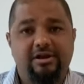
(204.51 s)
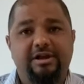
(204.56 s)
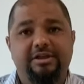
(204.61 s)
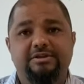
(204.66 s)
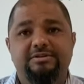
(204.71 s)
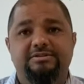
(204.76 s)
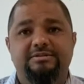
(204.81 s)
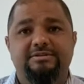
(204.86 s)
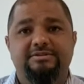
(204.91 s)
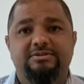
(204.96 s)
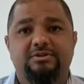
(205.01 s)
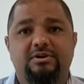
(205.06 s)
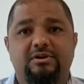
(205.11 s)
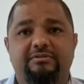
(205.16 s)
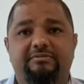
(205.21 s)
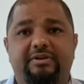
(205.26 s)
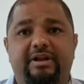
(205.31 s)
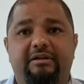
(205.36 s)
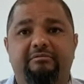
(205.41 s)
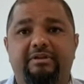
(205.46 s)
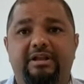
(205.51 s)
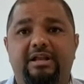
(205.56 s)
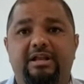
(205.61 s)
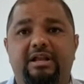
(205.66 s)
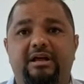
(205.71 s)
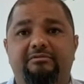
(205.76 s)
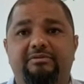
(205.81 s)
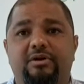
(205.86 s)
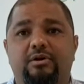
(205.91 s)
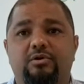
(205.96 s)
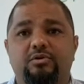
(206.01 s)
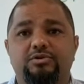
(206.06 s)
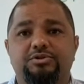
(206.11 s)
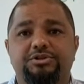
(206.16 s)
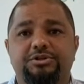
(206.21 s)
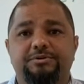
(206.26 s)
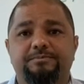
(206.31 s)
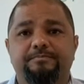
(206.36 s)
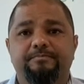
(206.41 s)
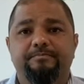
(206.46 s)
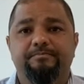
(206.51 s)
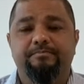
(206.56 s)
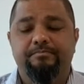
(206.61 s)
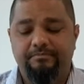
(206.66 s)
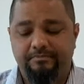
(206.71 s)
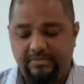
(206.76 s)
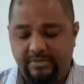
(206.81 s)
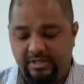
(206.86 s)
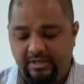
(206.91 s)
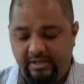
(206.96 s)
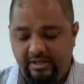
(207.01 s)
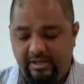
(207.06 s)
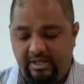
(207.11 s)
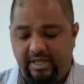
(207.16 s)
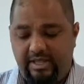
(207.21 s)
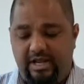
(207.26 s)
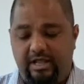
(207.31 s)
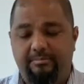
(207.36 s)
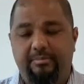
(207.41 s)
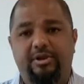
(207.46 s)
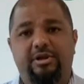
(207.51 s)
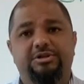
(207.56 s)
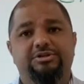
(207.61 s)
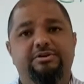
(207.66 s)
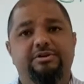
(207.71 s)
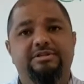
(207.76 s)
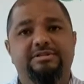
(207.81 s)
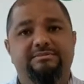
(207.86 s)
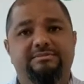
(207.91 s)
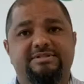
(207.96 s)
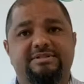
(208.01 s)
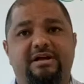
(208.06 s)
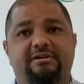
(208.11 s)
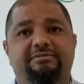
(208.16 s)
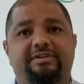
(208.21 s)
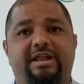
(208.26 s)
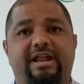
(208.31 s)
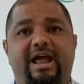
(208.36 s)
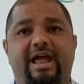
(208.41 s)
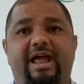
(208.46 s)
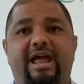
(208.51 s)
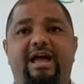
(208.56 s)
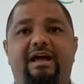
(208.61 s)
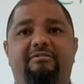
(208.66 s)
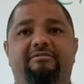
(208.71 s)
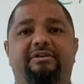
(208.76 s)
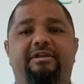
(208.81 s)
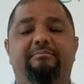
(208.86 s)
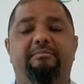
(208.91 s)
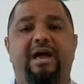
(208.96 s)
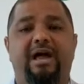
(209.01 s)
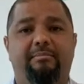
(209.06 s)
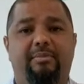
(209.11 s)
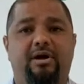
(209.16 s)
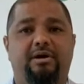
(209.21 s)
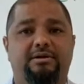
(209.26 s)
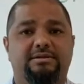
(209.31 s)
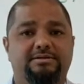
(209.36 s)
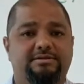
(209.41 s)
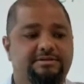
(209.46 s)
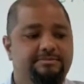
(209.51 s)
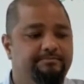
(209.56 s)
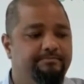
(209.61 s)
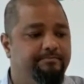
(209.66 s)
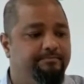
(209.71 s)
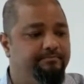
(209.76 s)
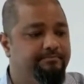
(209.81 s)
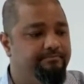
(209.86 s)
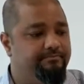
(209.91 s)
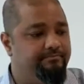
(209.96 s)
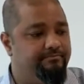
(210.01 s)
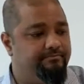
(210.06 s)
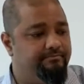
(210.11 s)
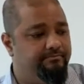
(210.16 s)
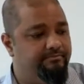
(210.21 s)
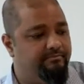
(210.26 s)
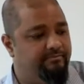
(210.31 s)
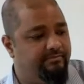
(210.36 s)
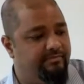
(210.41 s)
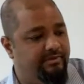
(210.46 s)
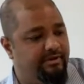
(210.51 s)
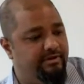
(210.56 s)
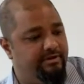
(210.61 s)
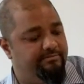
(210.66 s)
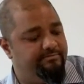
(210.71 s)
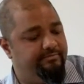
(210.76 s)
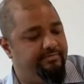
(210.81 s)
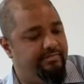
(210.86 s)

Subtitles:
I used to surf and I really love the ocean. And I'm going to show you some stuff that I have in my box. Okay.